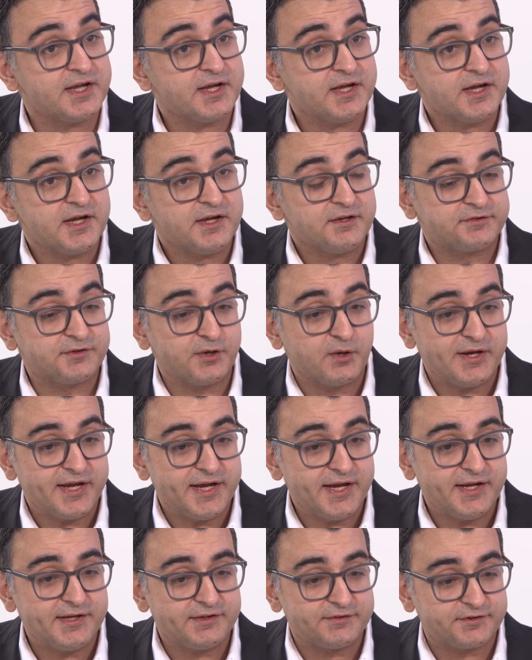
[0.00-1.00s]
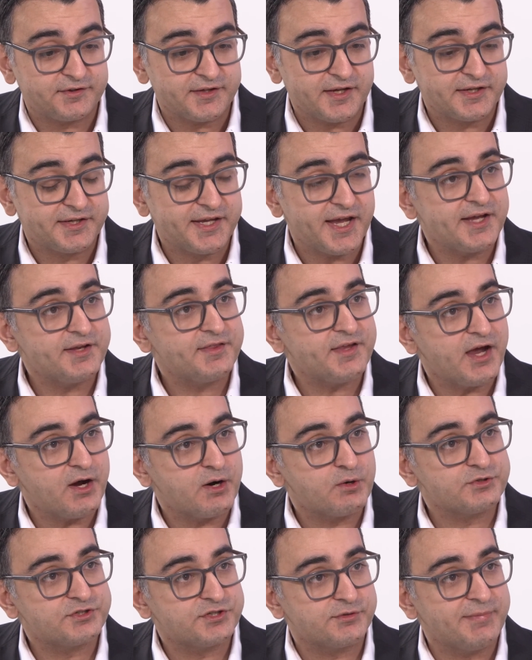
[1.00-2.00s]
So it's getting that
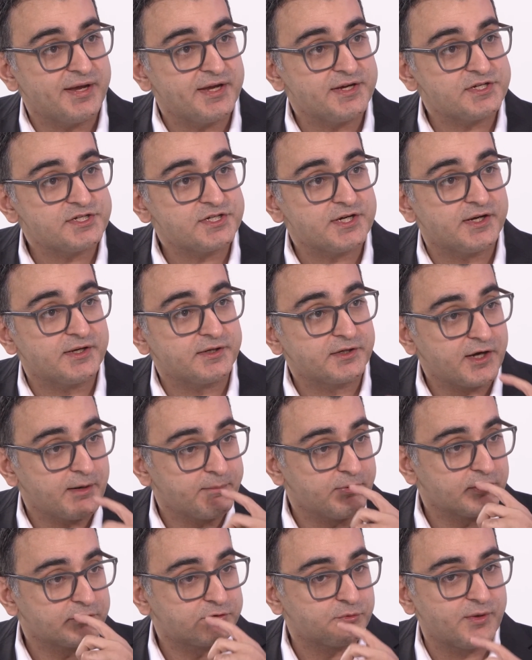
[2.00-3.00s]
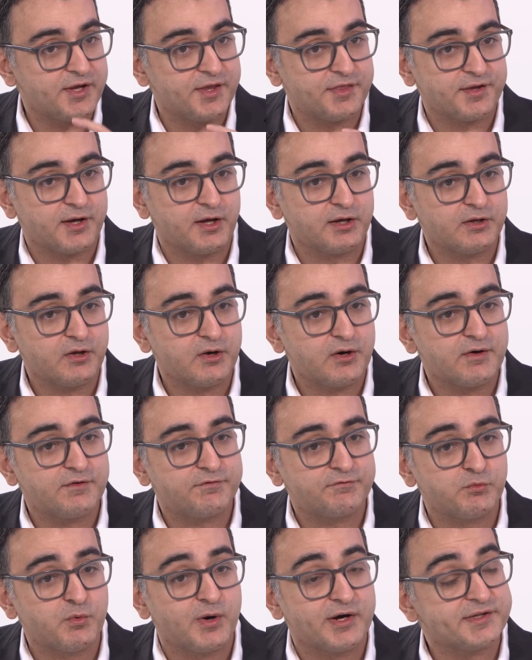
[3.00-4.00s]
automation coupled with a lot of
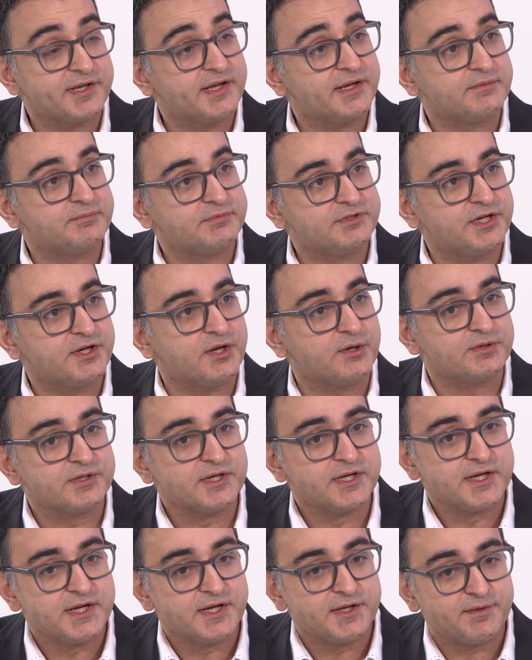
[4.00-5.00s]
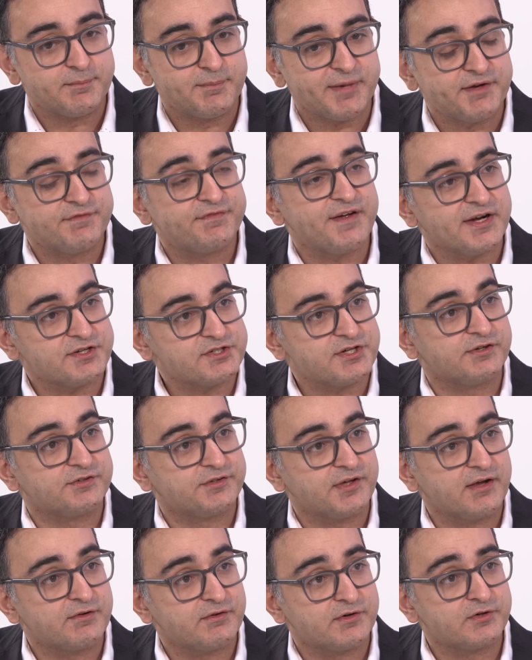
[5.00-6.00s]
what the manufacturers
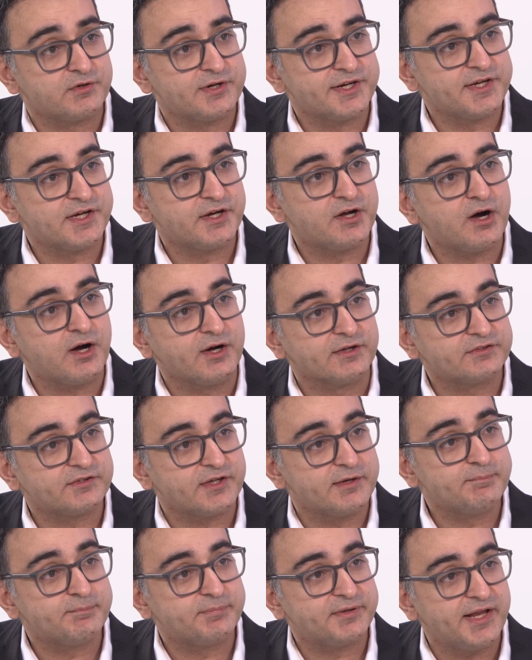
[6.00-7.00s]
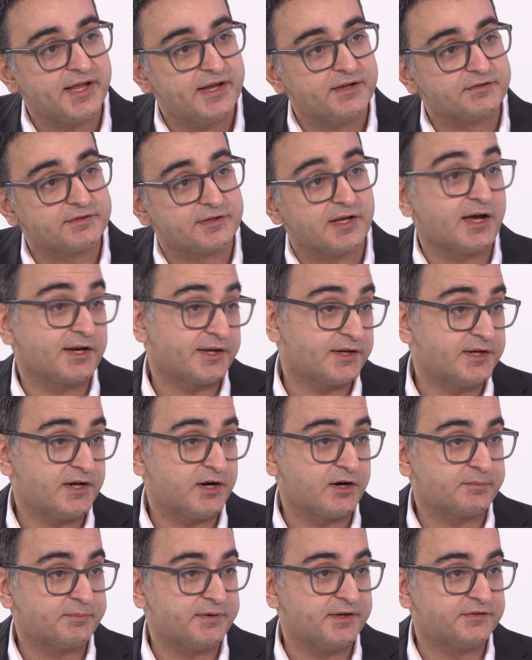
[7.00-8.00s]
have already got in place, like
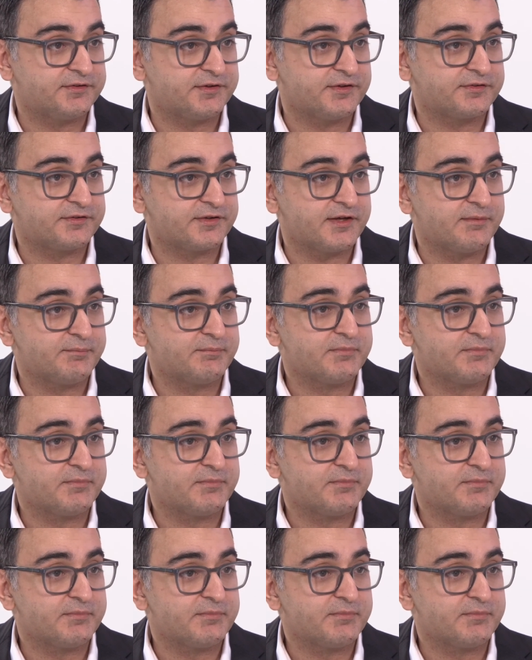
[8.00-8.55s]
ERP system,